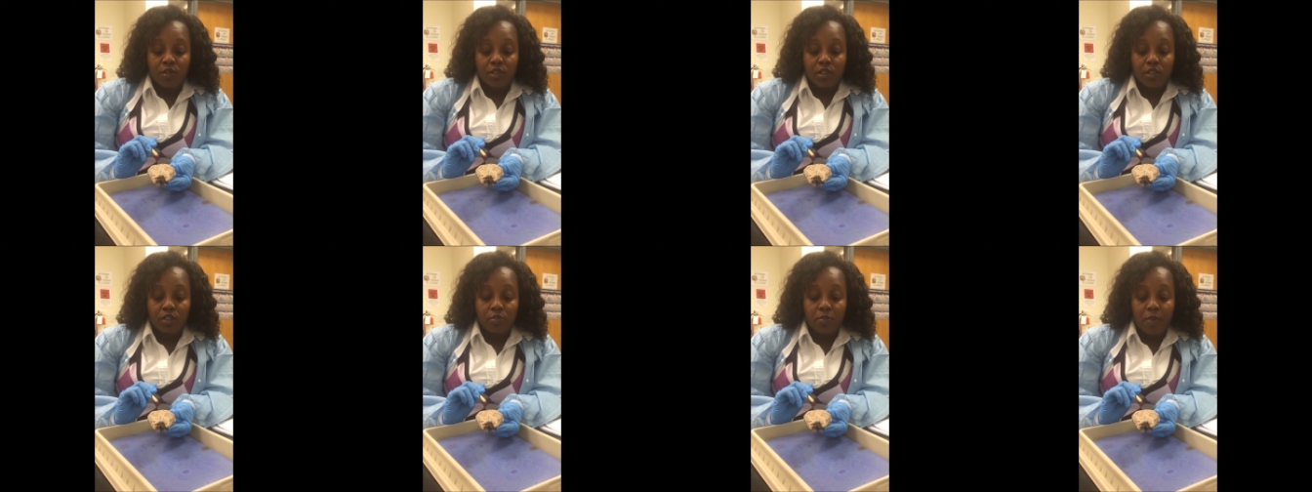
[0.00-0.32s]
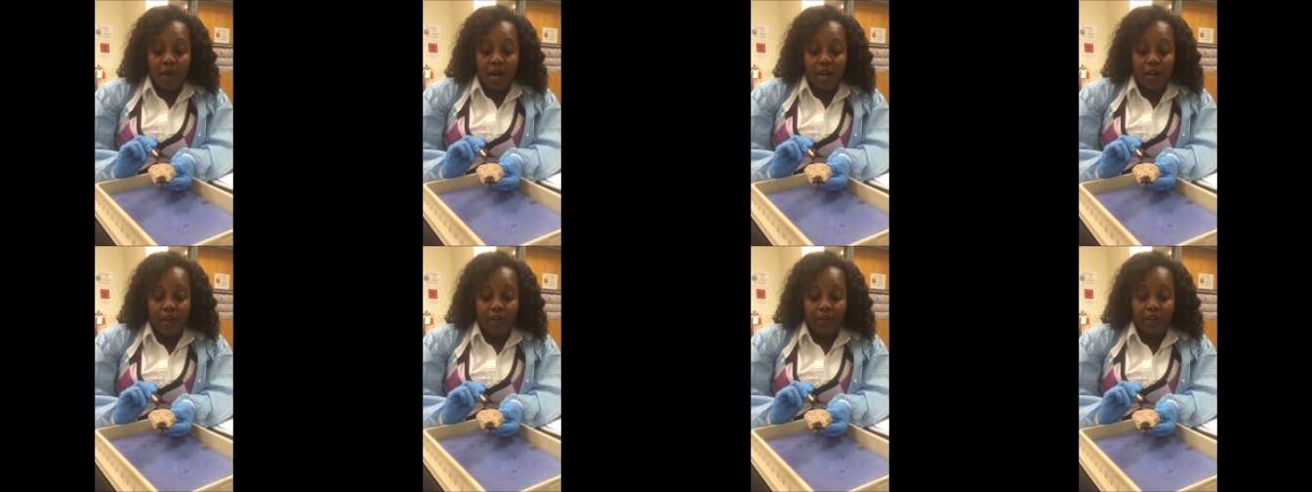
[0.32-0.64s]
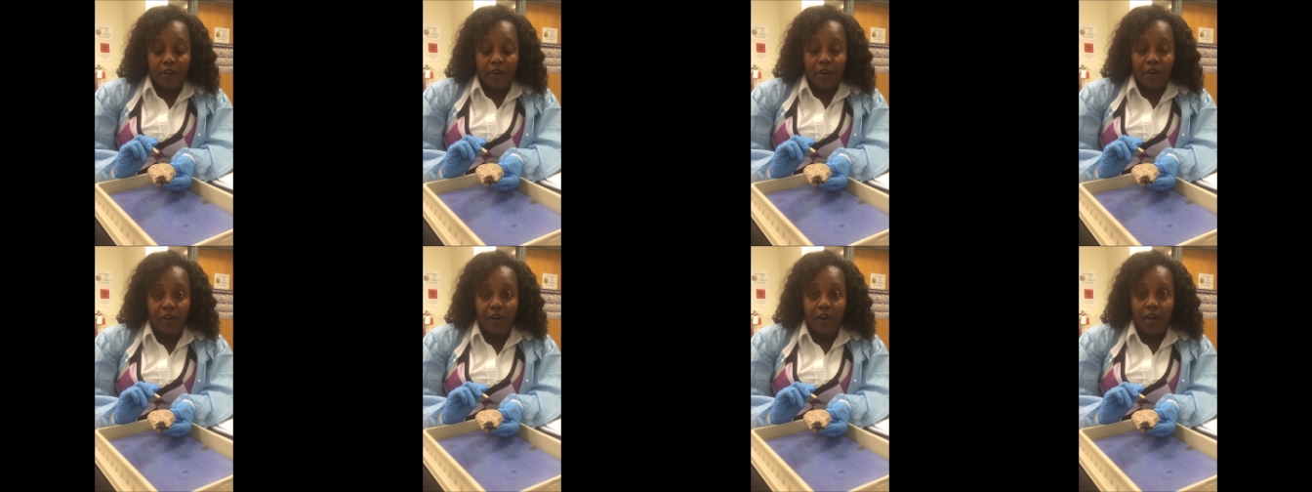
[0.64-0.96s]

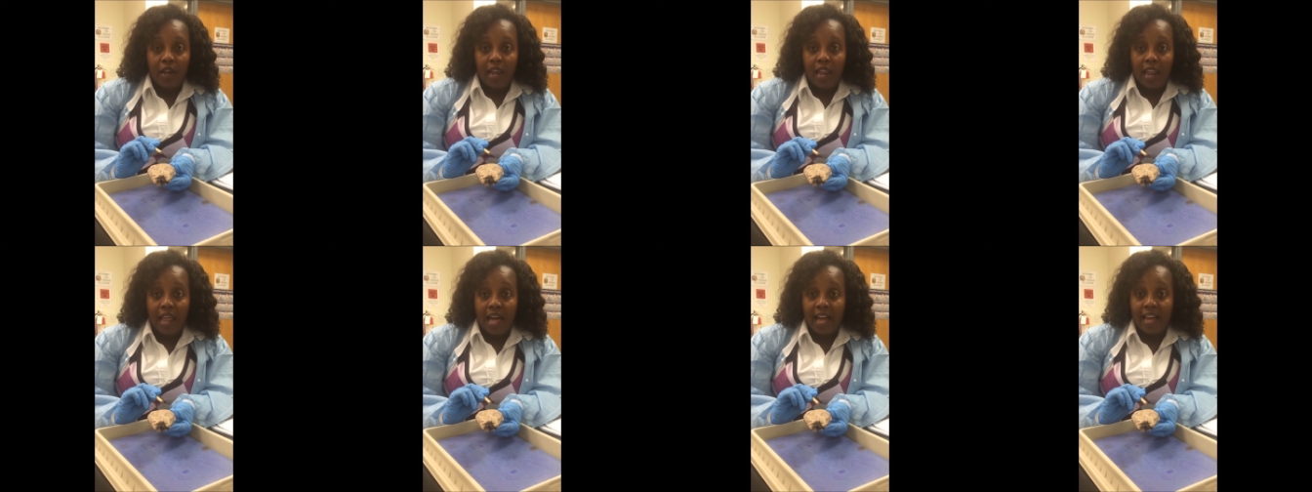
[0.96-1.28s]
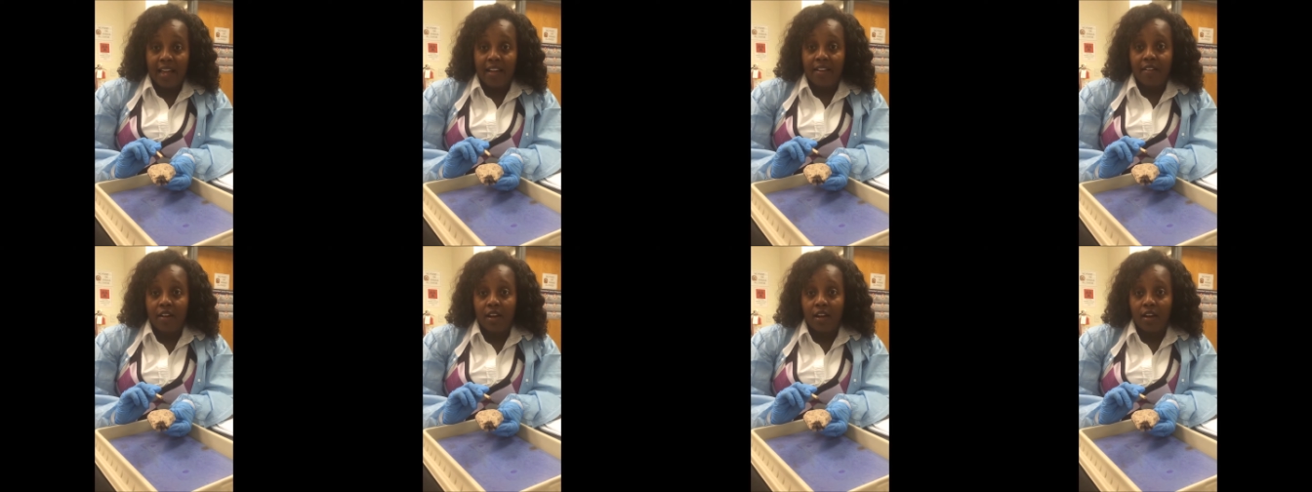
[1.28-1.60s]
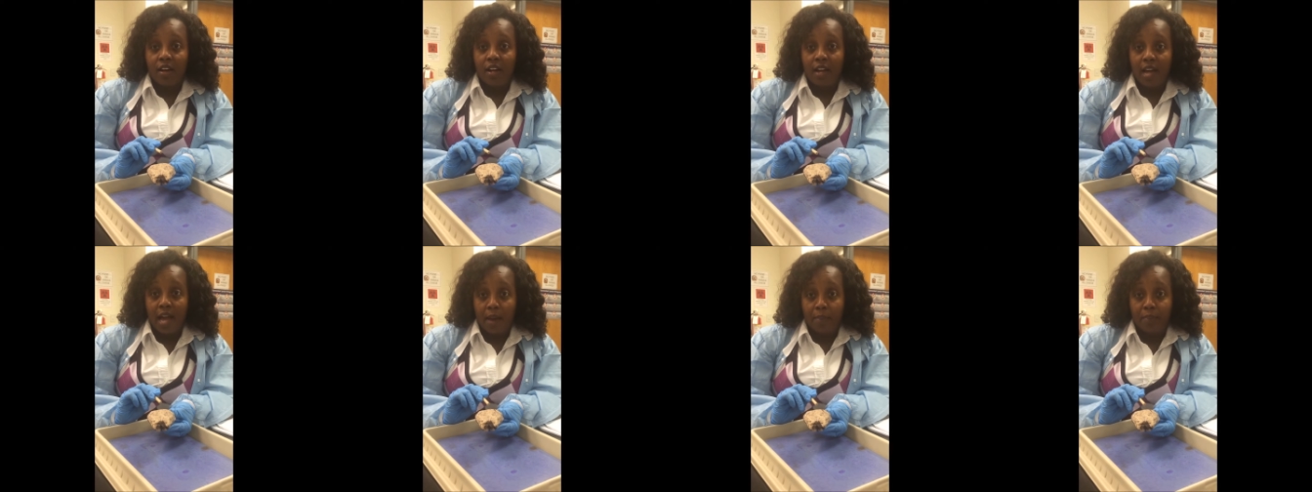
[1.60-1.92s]
spider-like
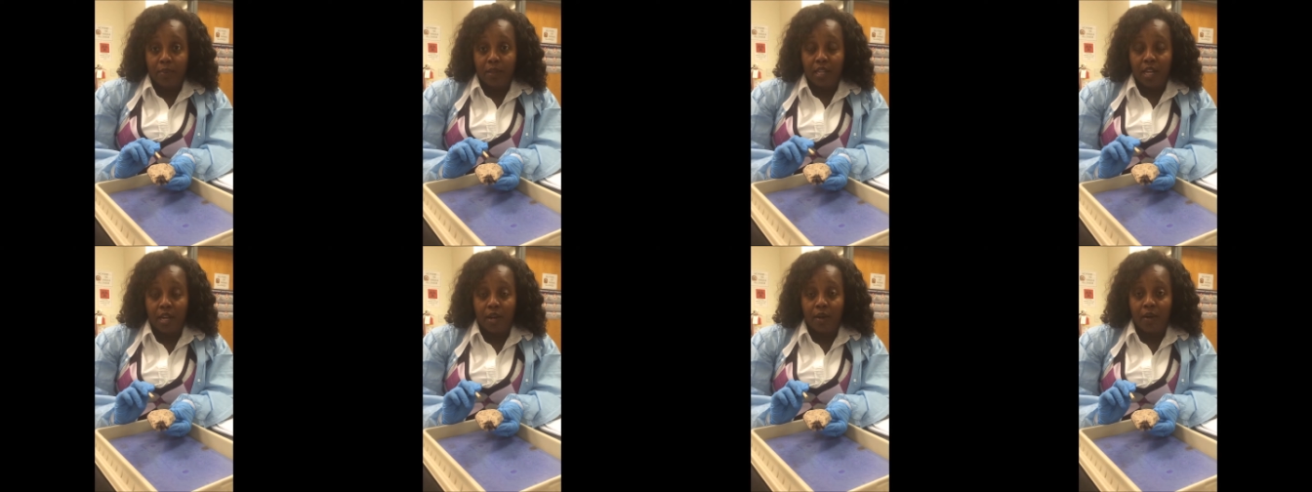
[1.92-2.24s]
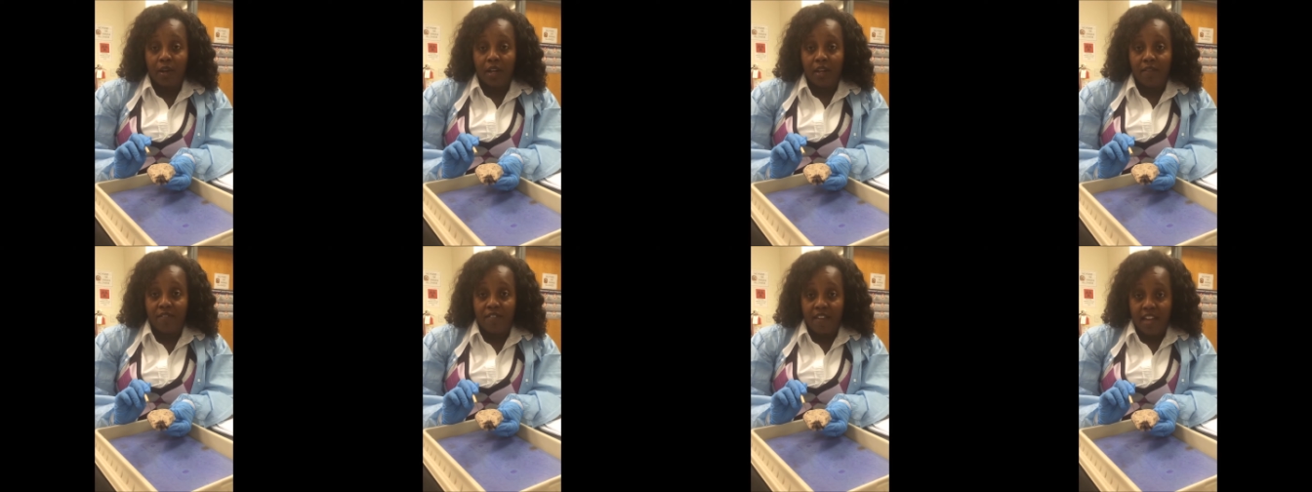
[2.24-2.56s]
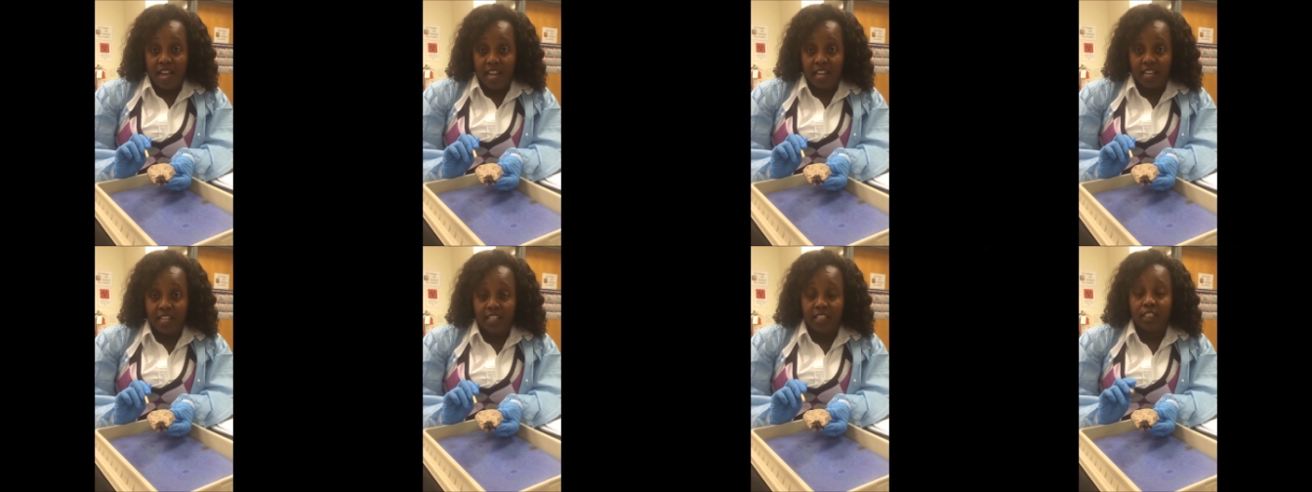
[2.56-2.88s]
capillary
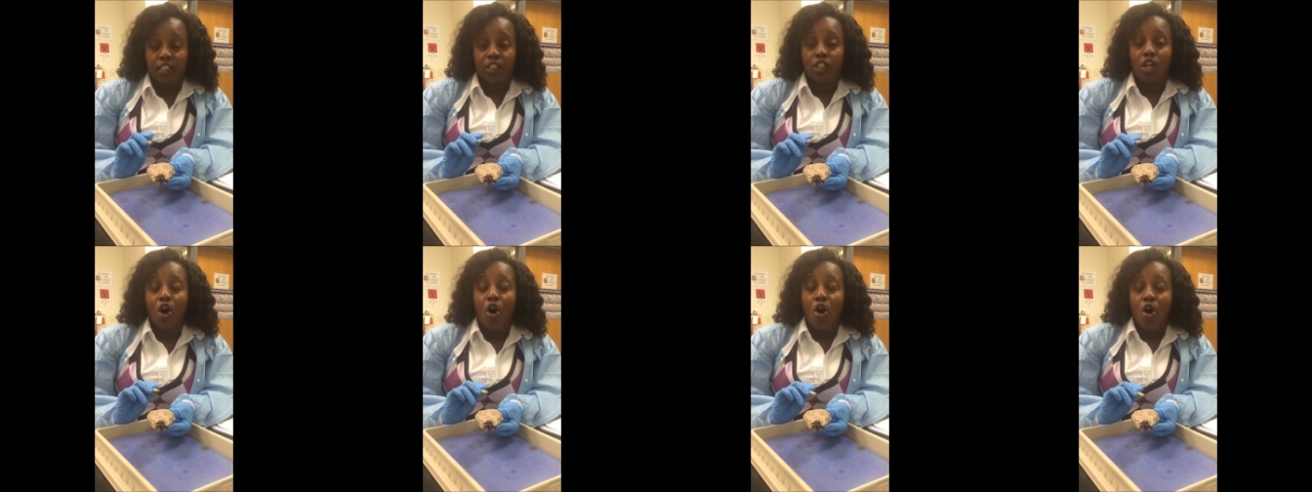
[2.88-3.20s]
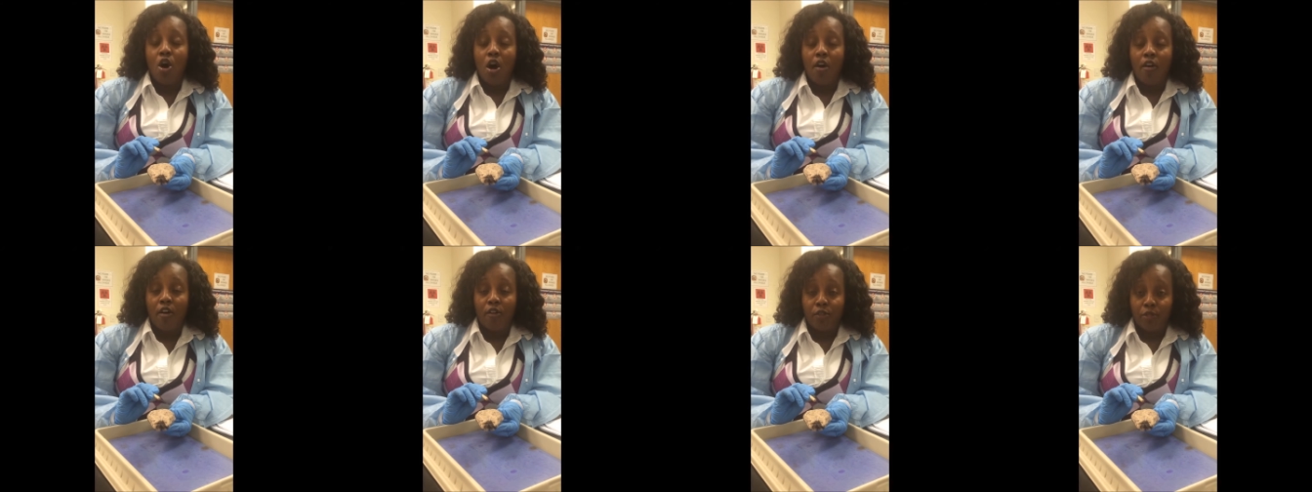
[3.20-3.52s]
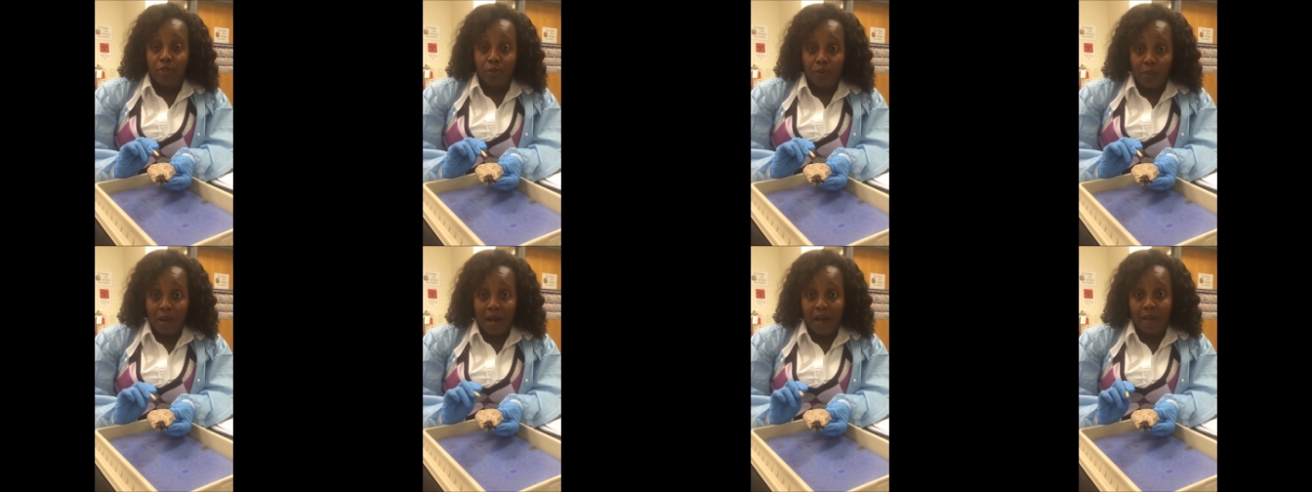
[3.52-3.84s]
veins
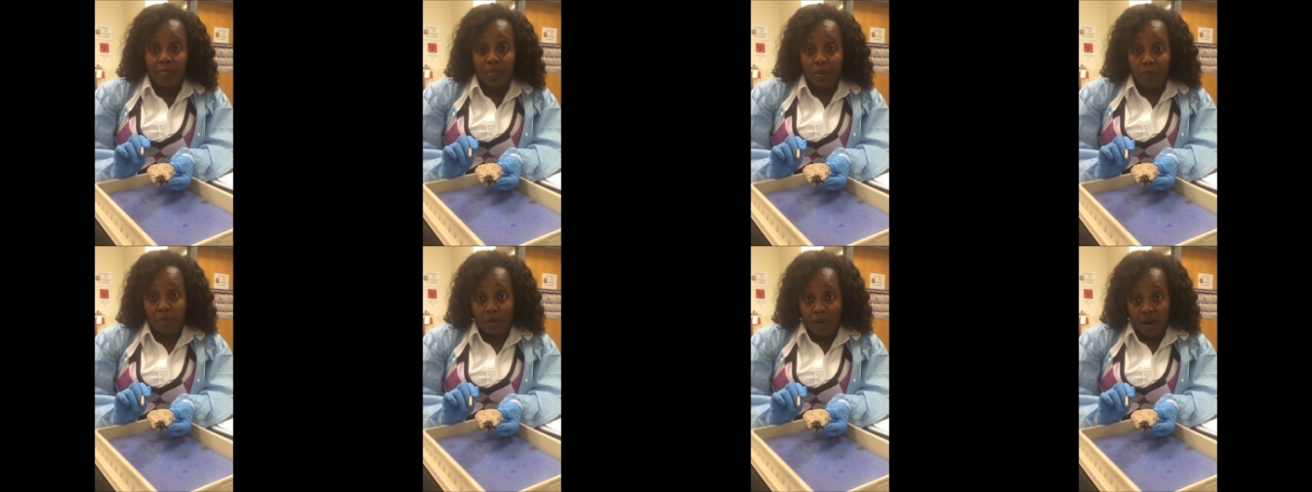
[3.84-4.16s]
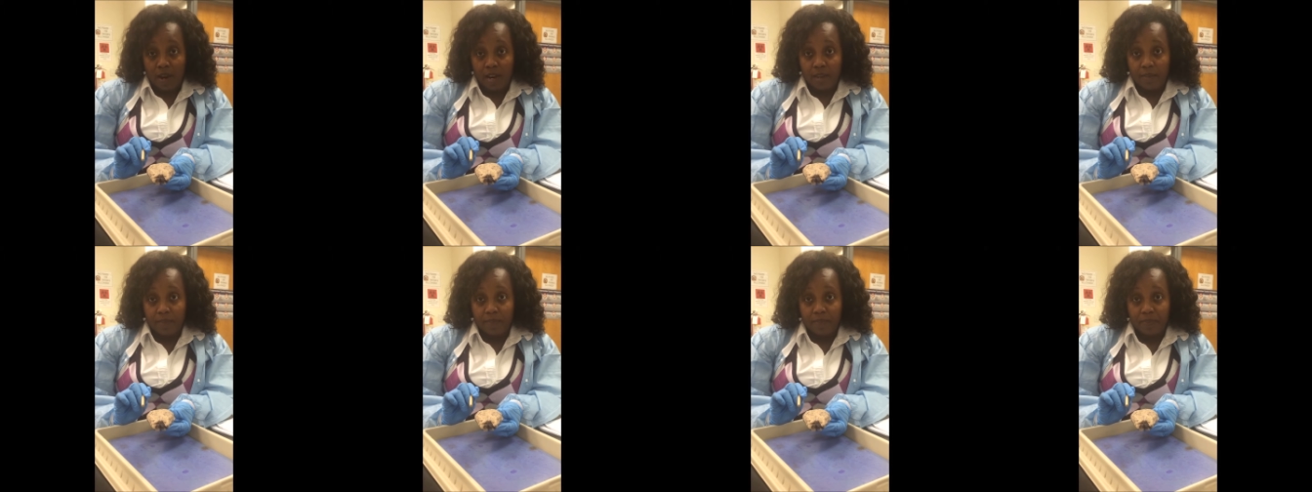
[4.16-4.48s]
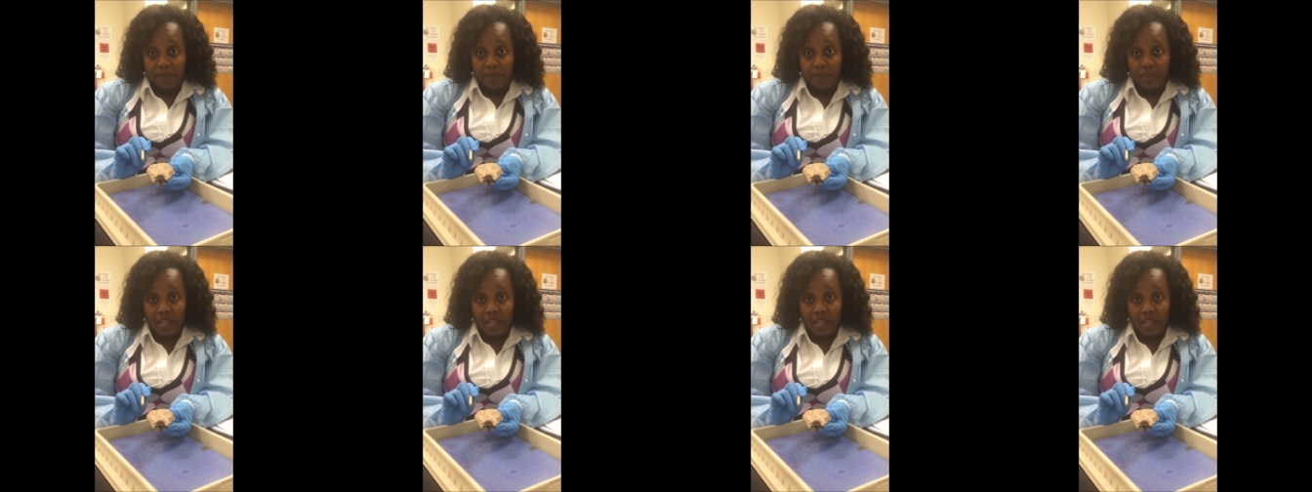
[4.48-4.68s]
throughout the brain.